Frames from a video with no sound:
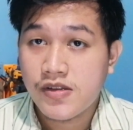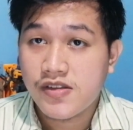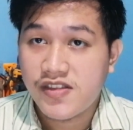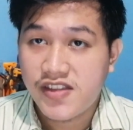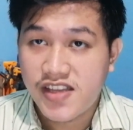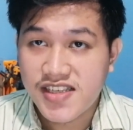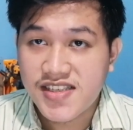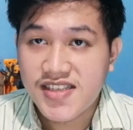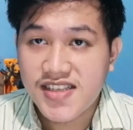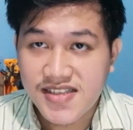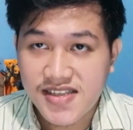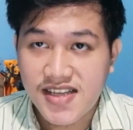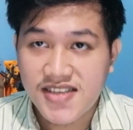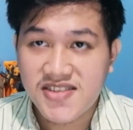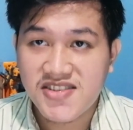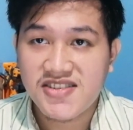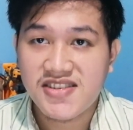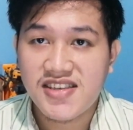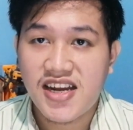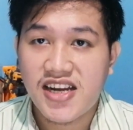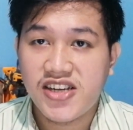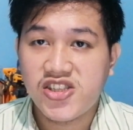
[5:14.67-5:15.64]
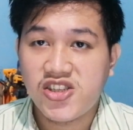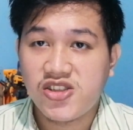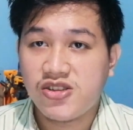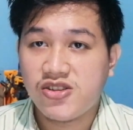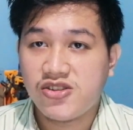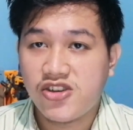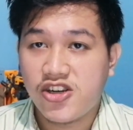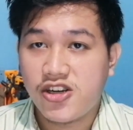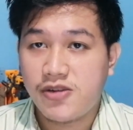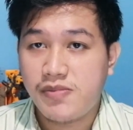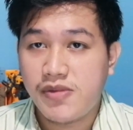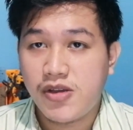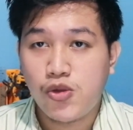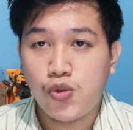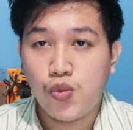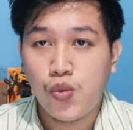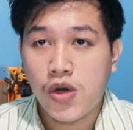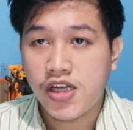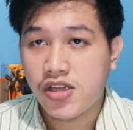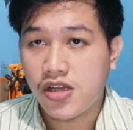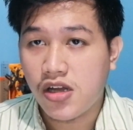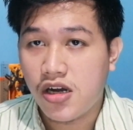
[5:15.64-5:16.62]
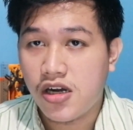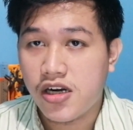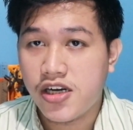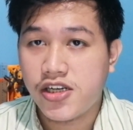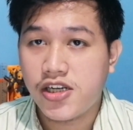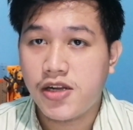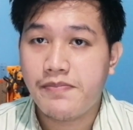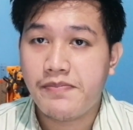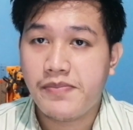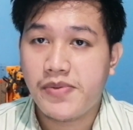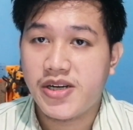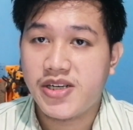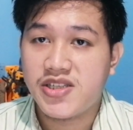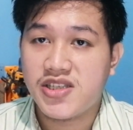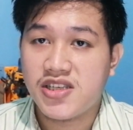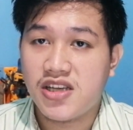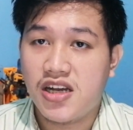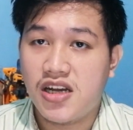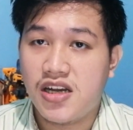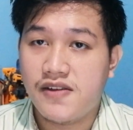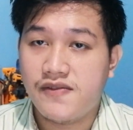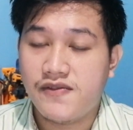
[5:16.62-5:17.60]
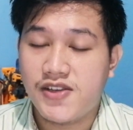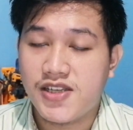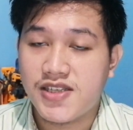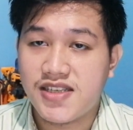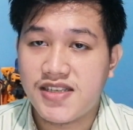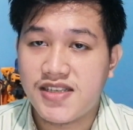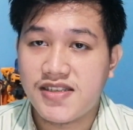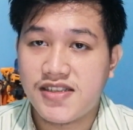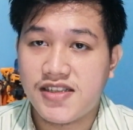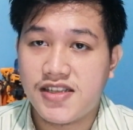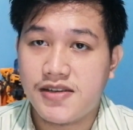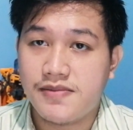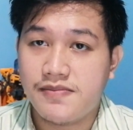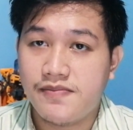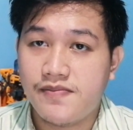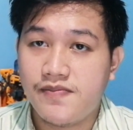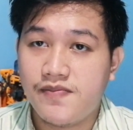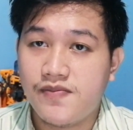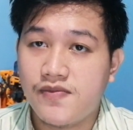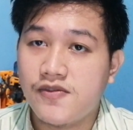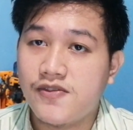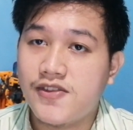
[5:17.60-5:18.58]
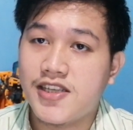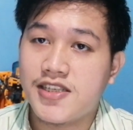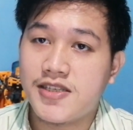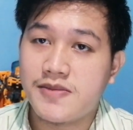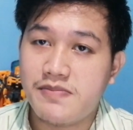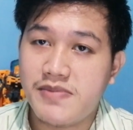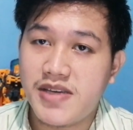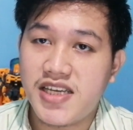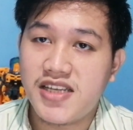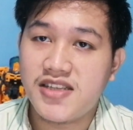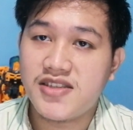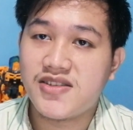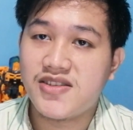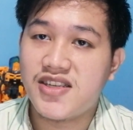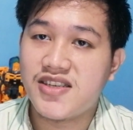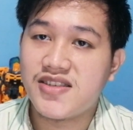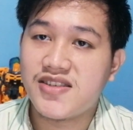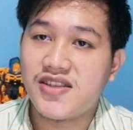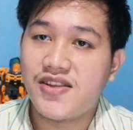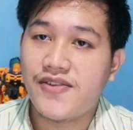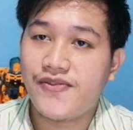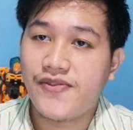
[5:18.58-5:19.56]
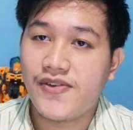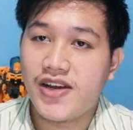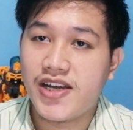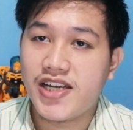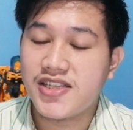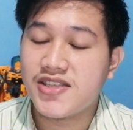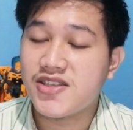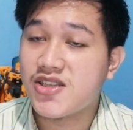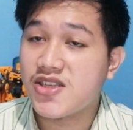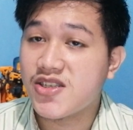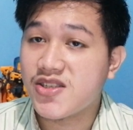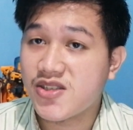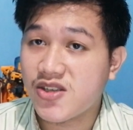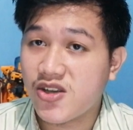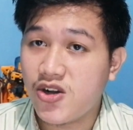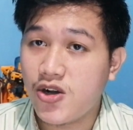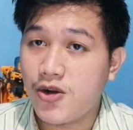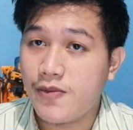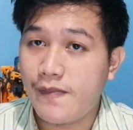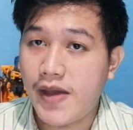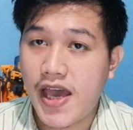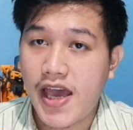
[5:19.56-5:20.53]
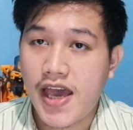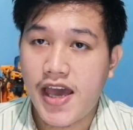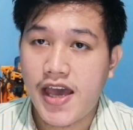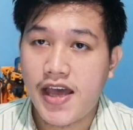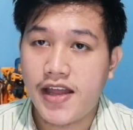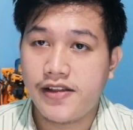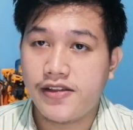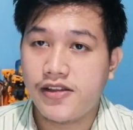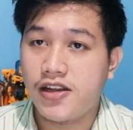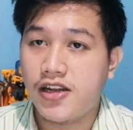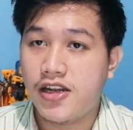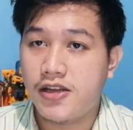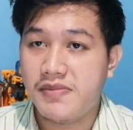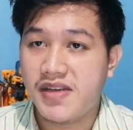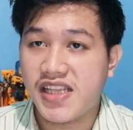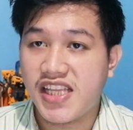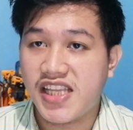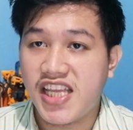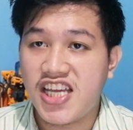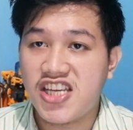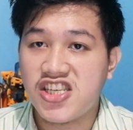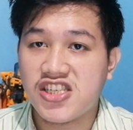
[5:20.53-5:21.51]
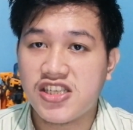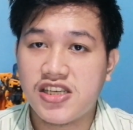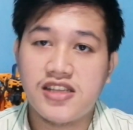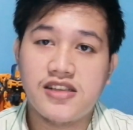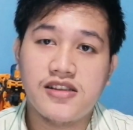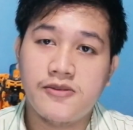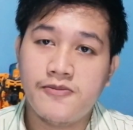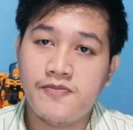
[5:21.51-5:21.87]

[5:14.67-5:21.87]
This is necessary to determine what are the parts of the system. This means this defines the scope and the limitation.